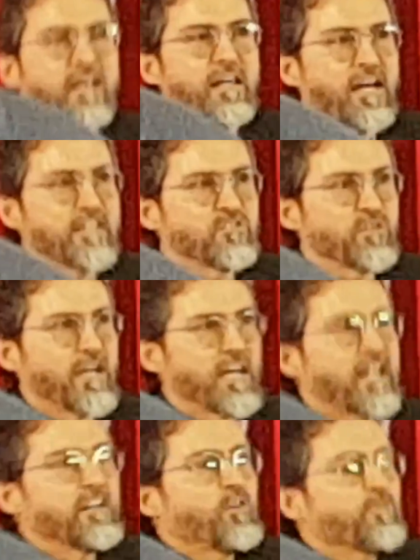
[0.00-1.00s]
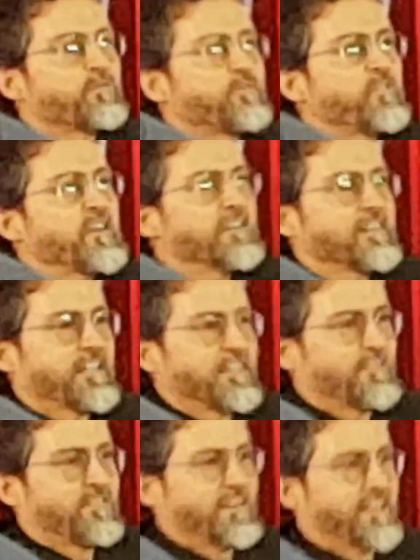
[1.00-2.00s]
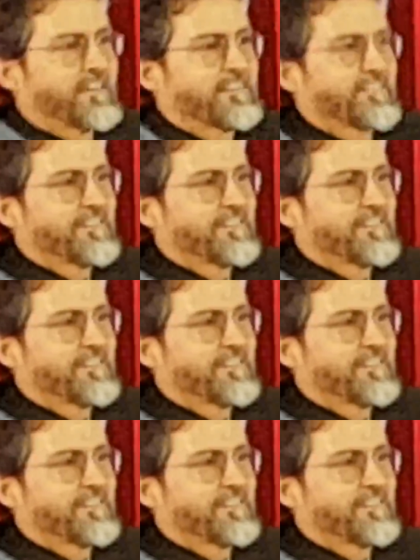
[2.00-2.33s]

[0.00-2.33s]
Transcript: and I don't feel anything.